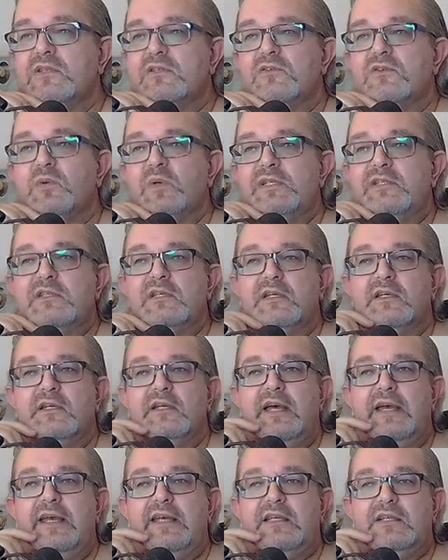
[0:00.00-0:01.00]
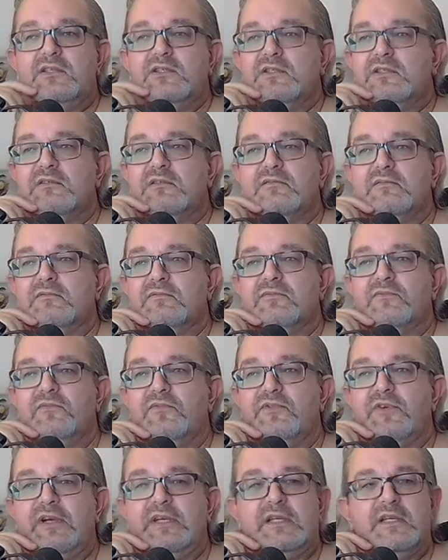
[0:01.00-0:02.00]
Twitter X
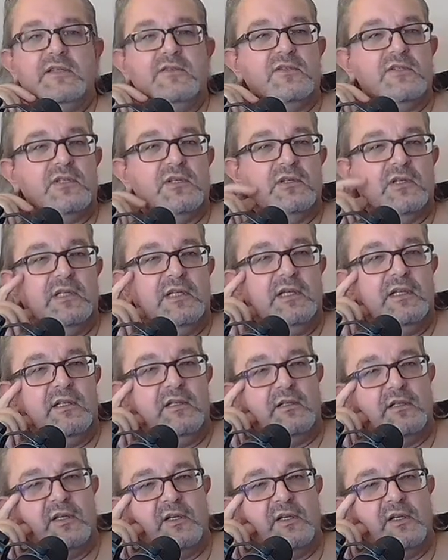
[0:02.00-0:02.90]
Frankenstein